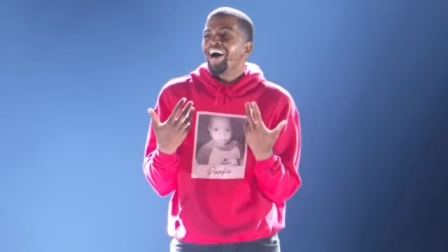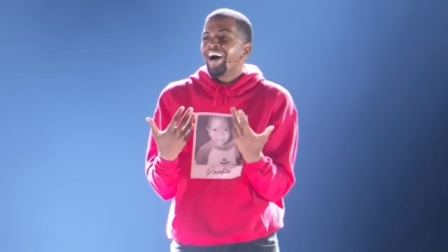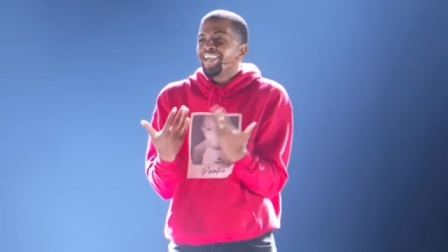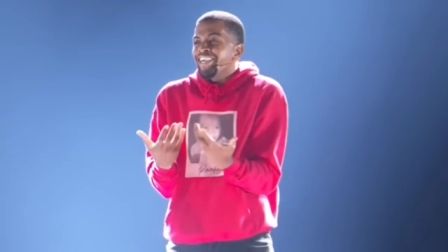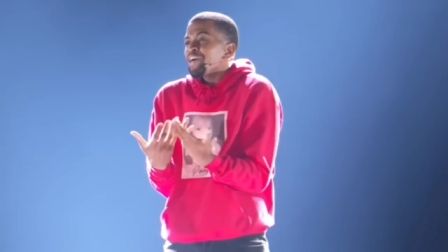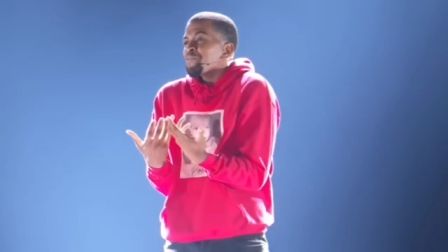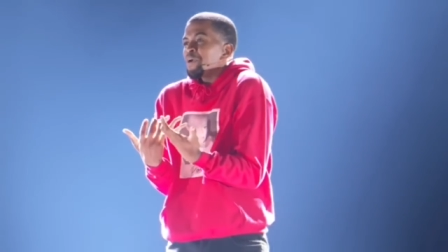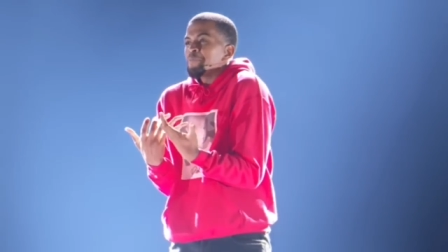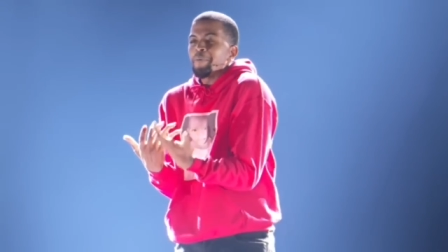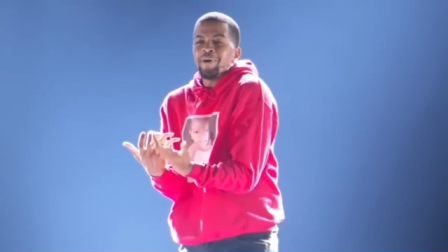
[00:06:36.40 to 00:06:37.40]
I get why
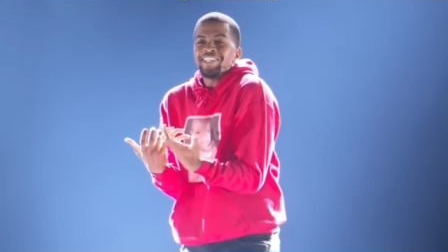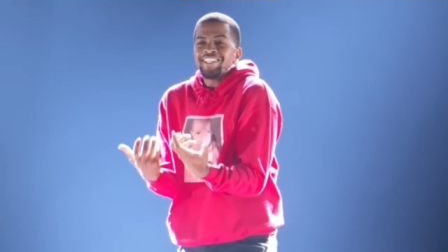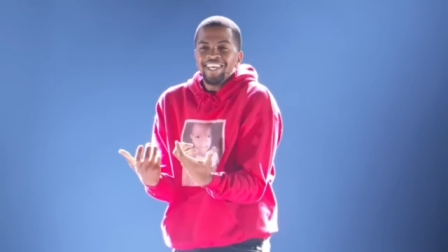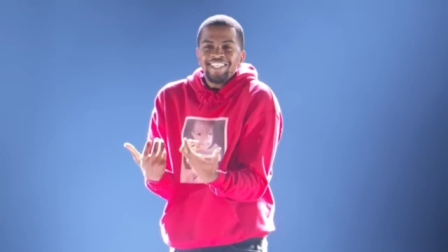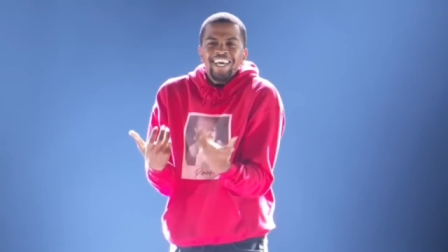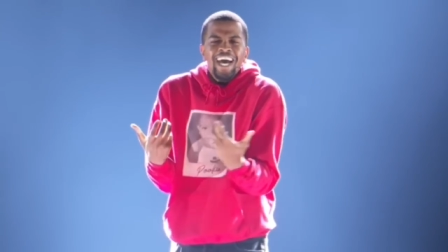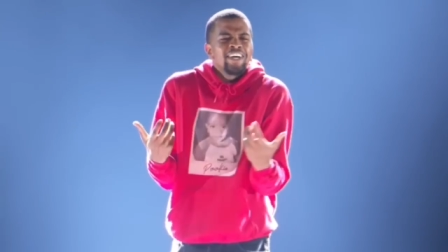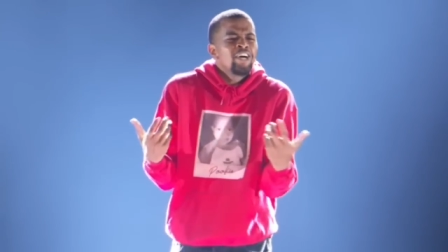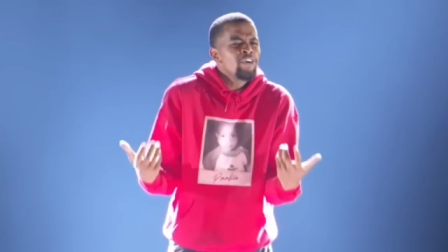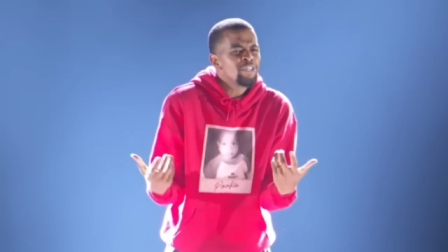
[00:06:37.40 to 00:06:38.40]
my mother says it out of
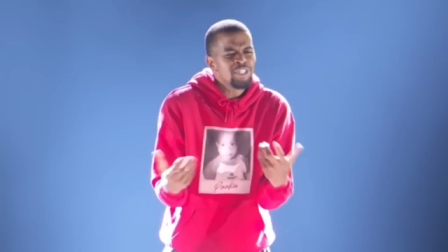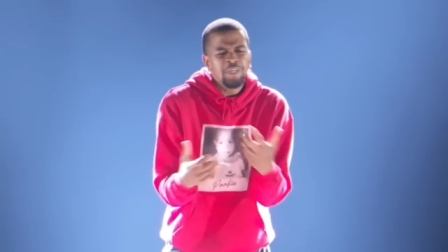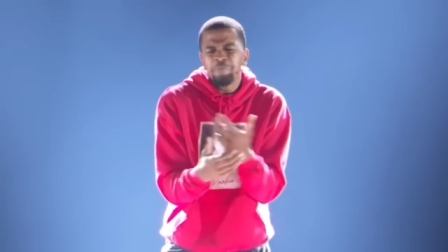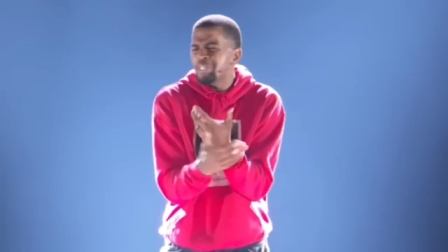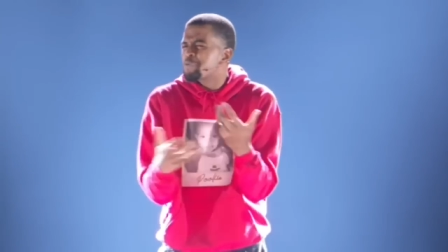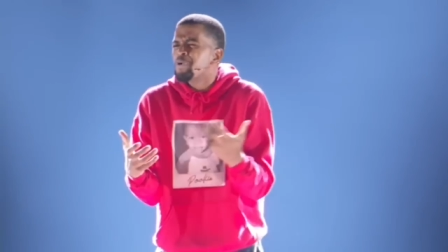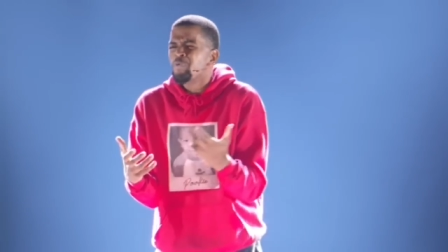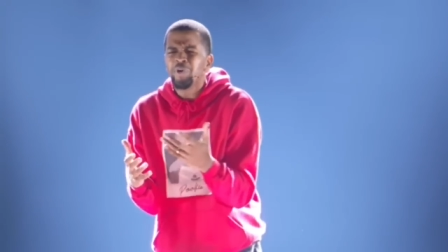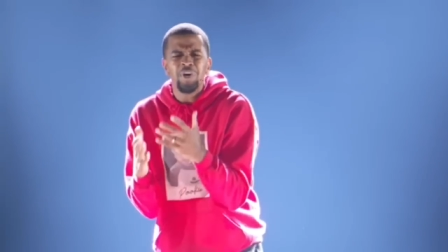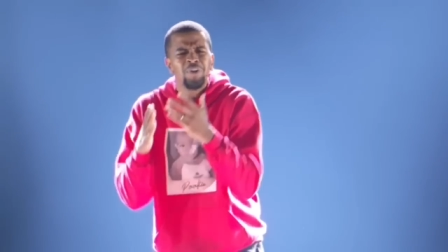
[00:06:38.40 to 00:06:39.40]
courtesy, but to be
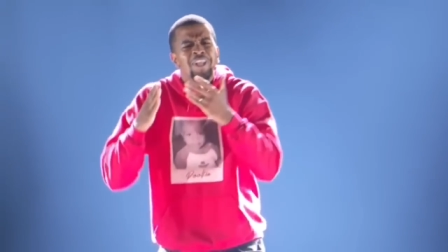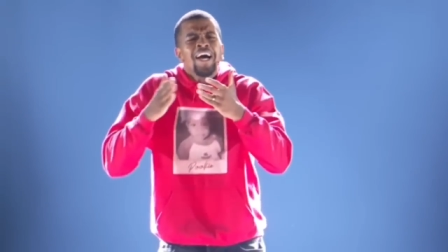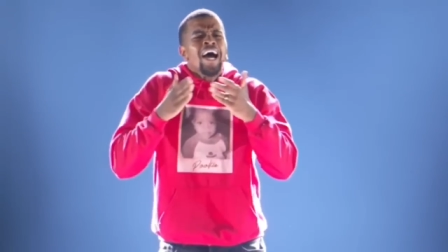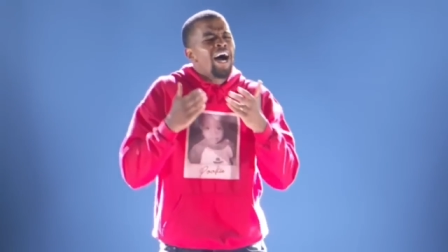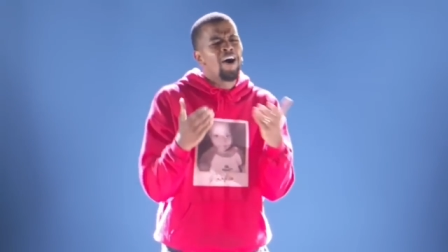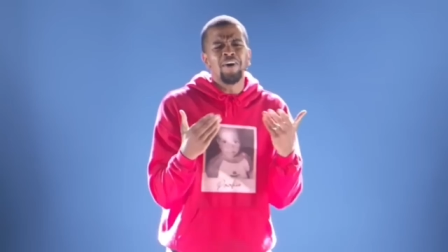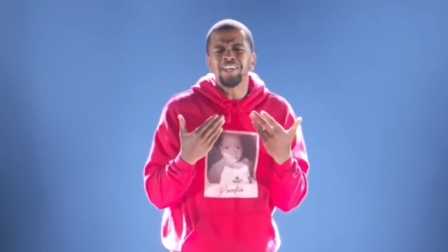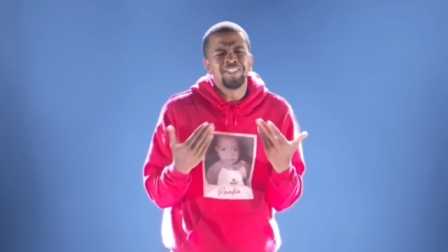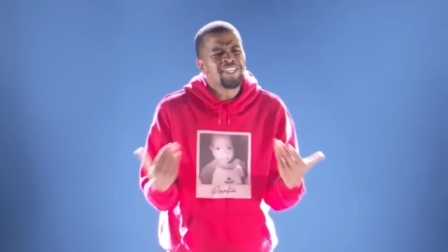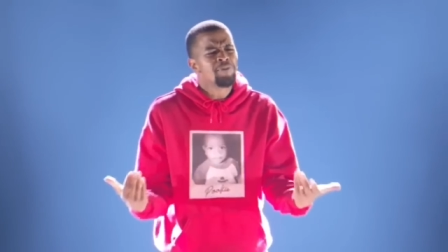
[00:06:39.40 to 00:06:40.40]
real, I don't
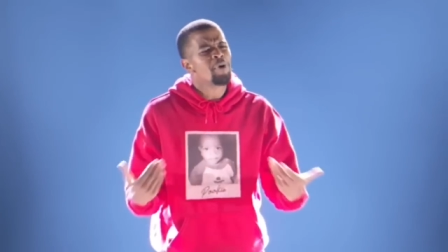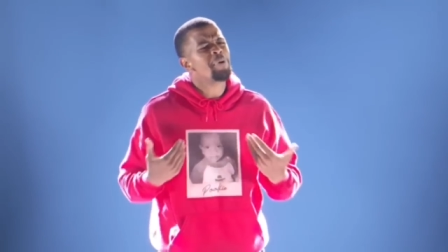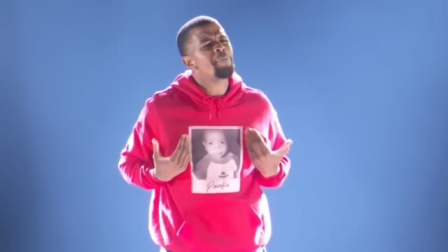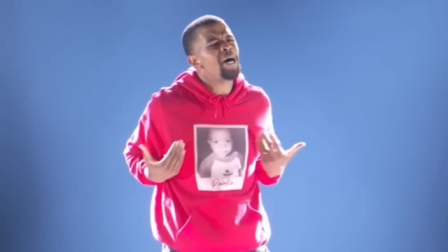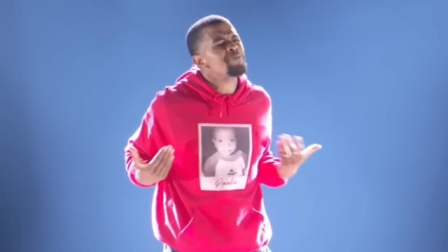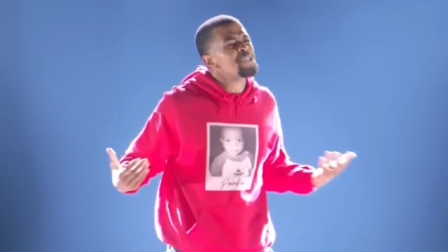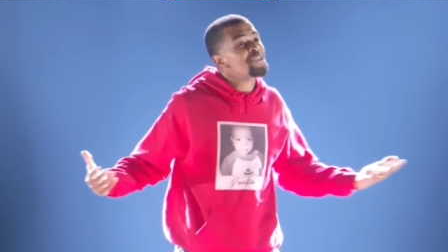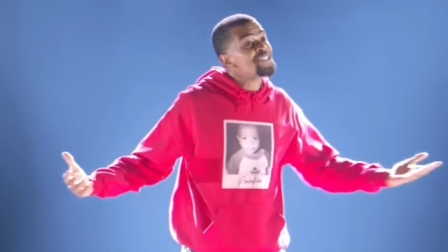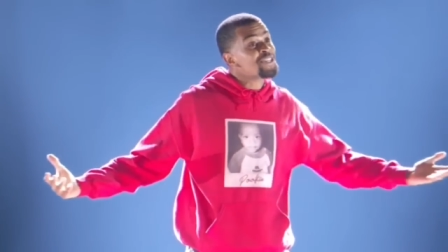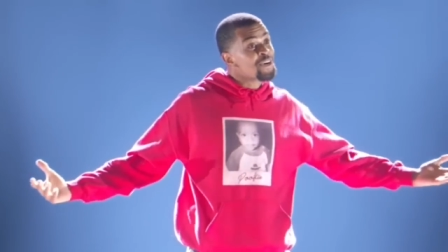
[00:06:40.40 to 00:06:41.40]
understand why my mom's so
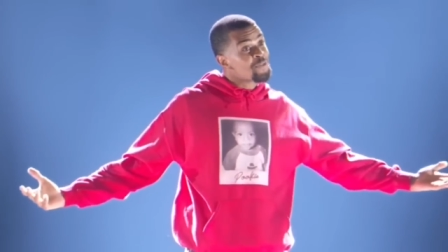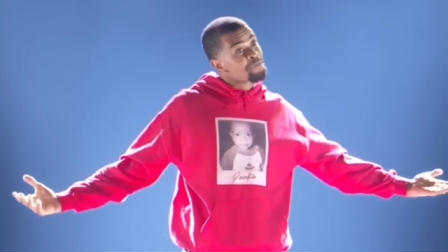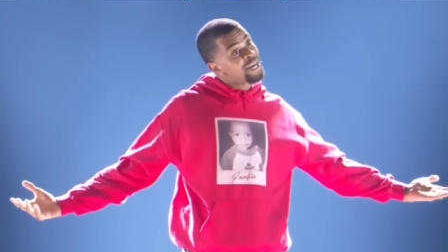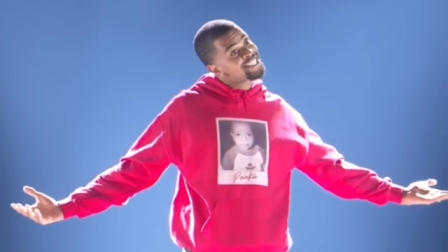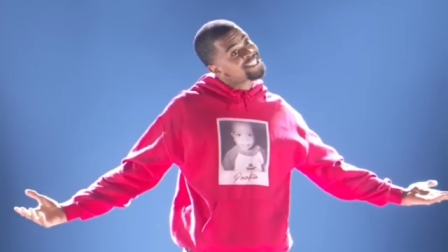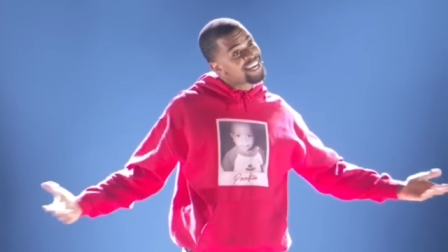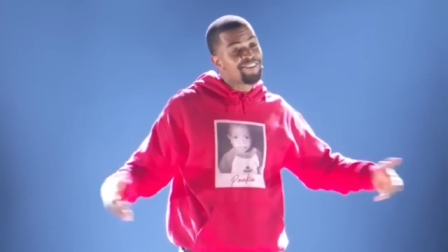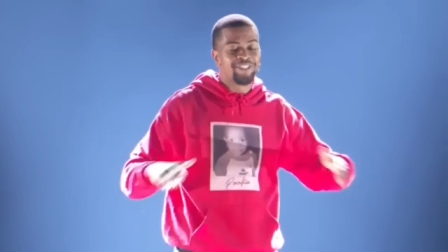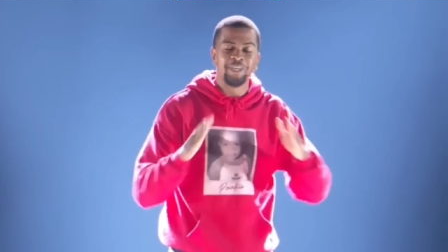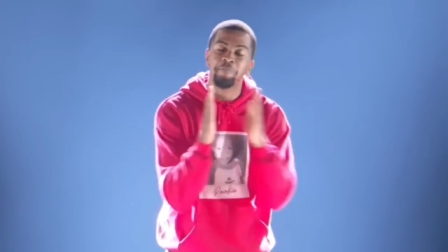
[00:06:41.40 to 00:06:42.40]
concerned with my safety,